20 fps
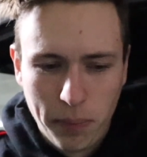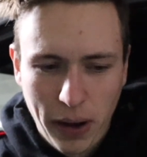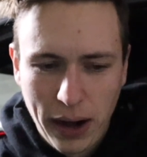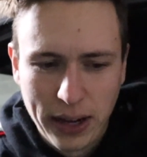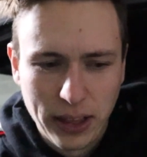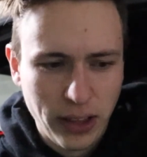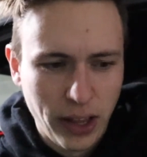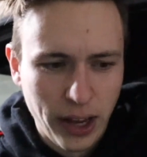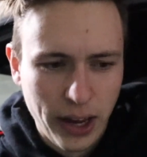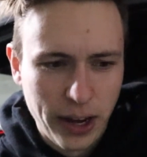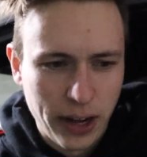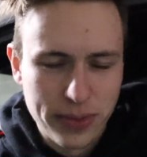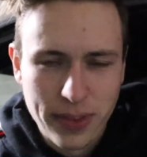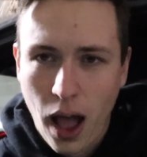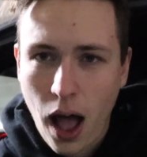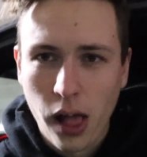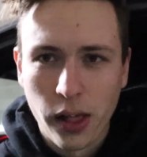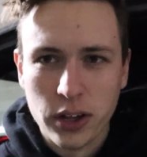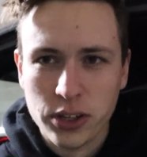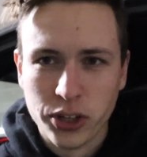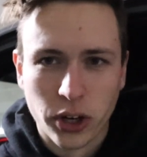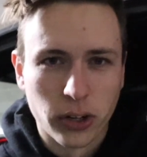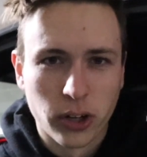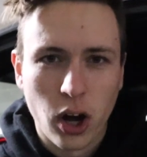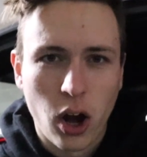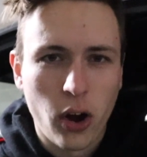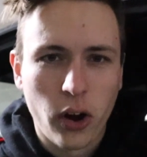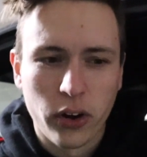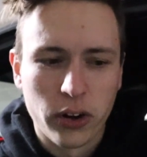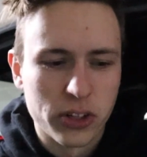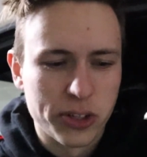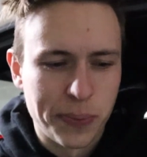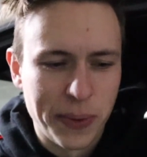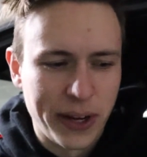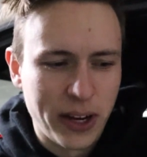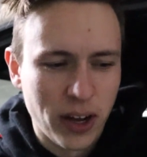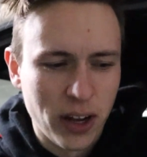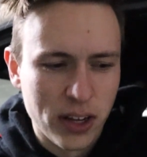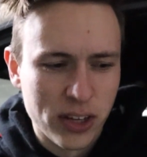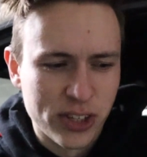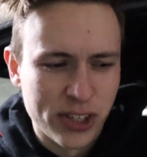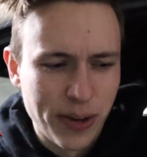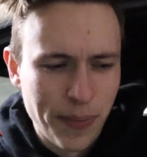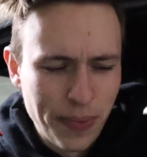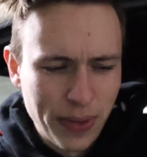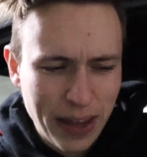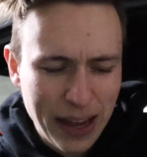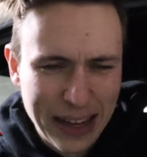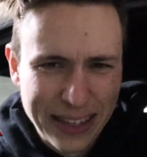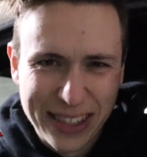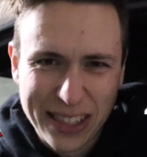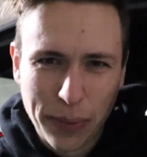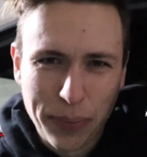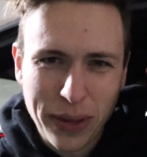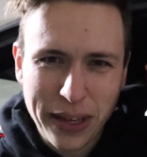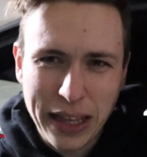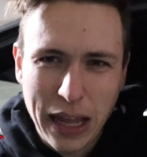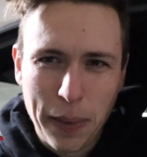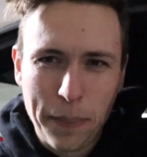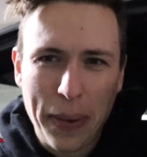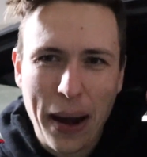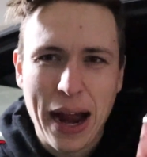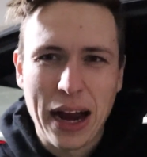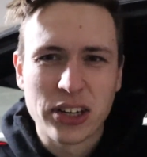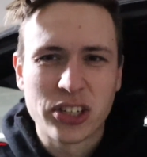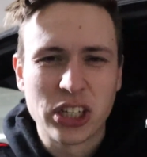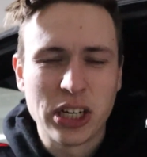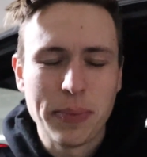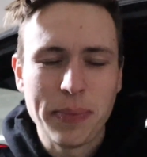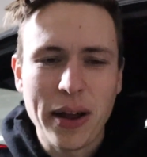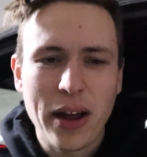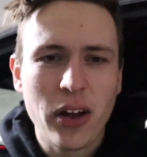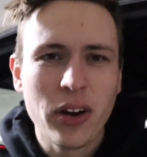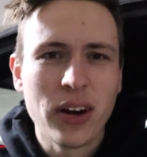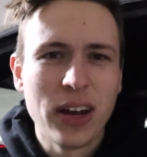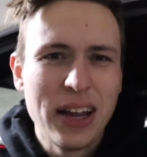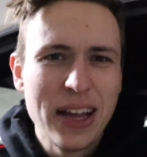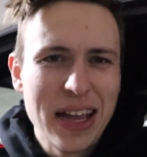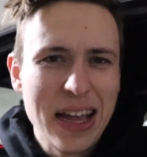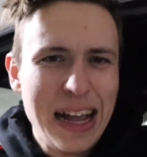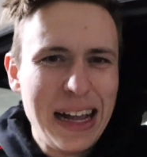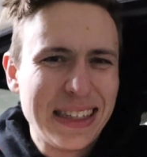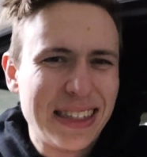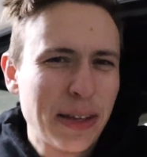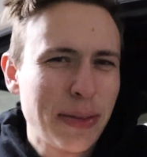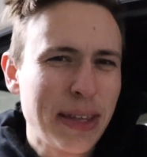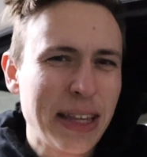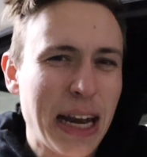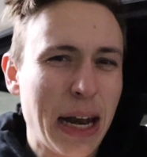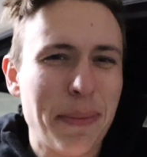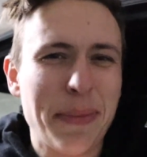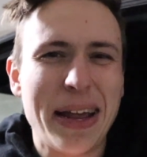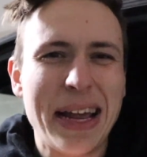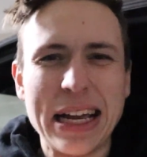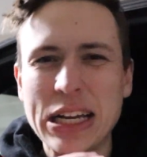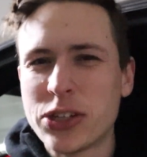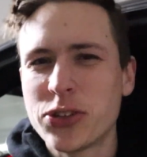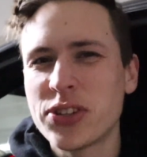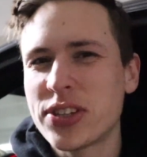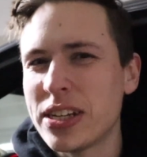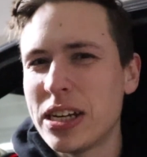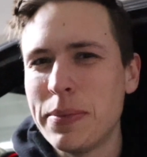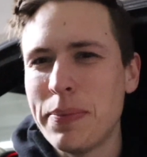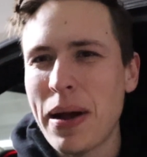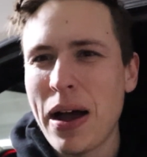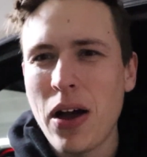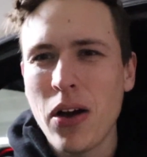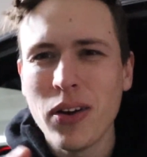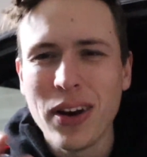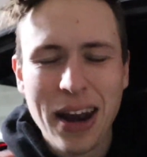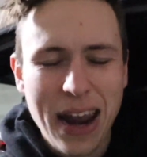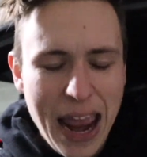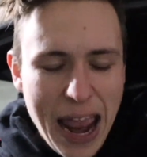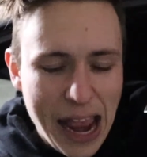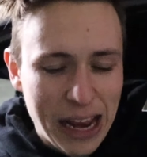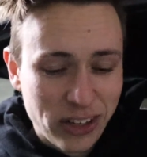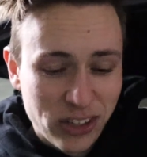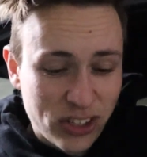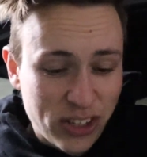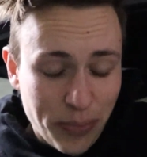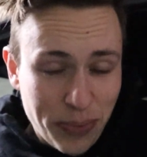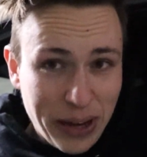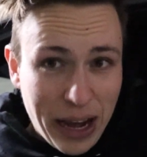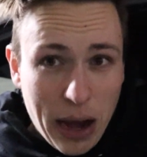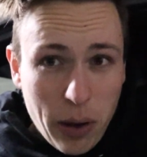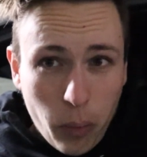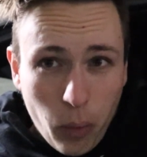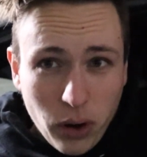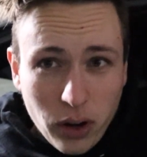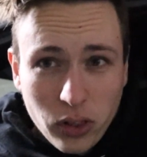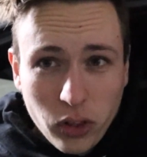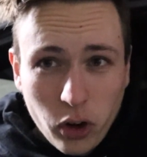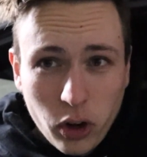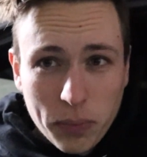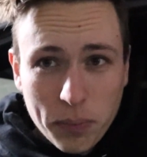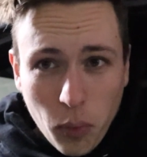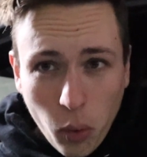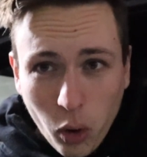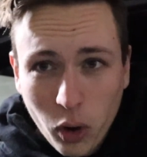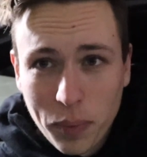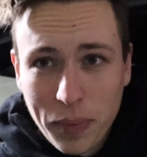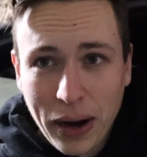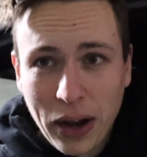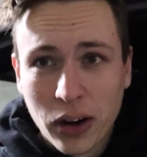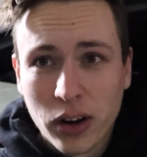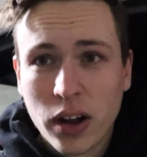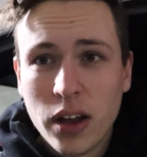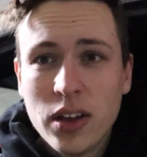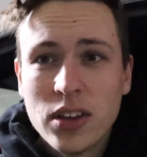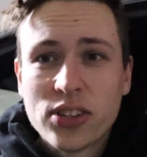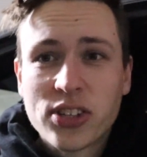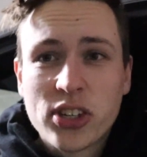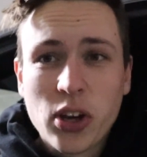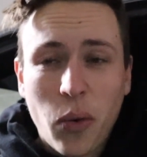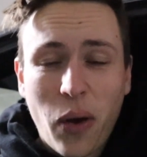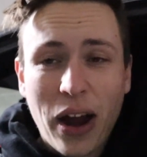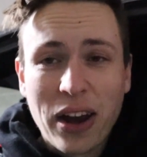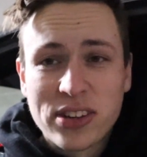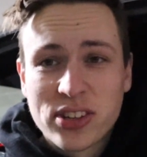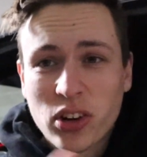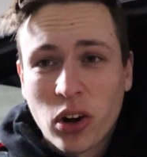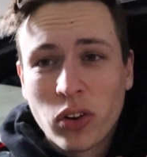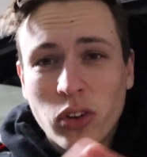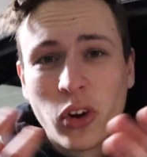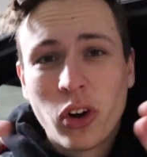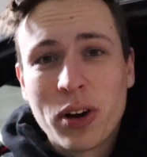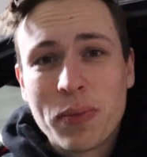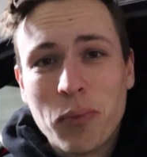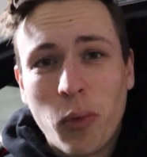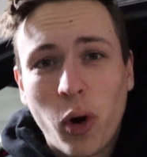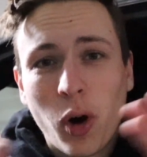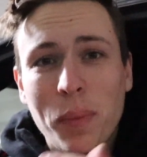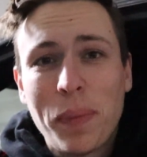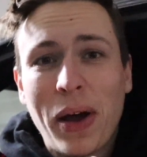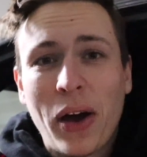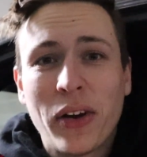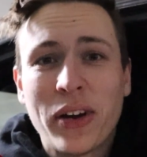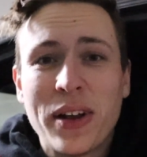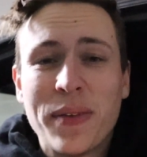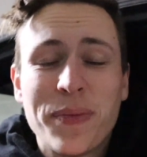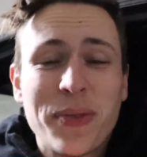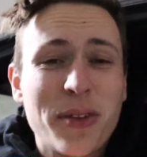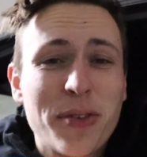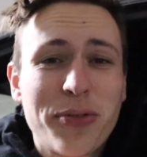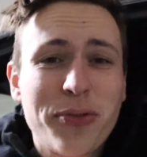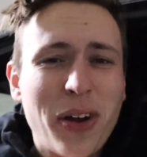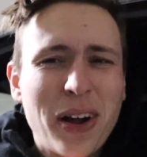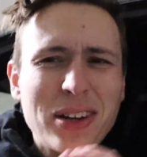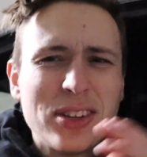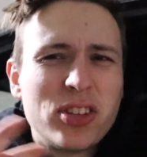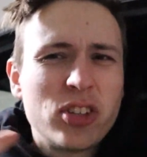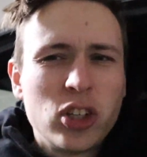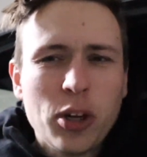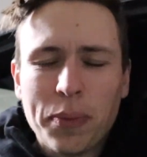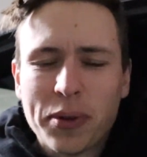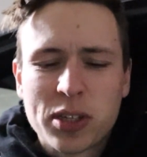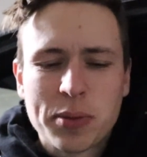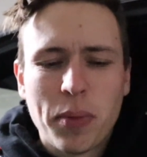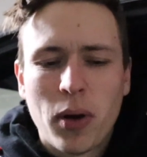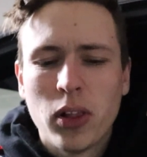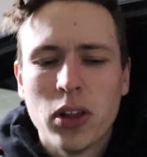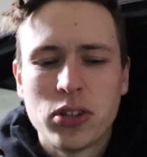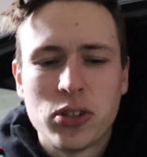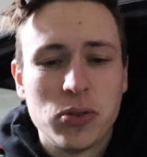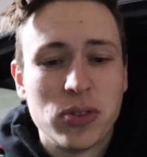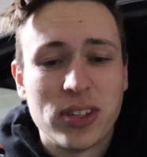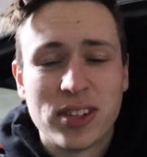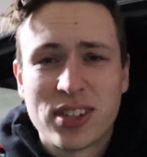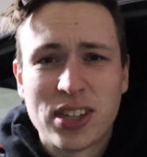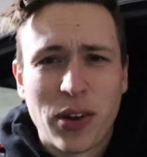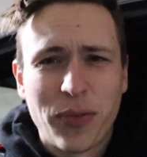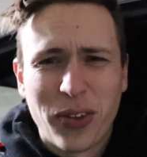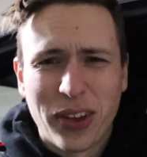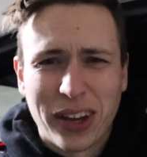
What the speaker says: my knowledge on cars, because it's something that I'm passionate about, it's something that I'm interested about, and just something I want to learn more about. So I start learning more about it, find stupid small issues and stuff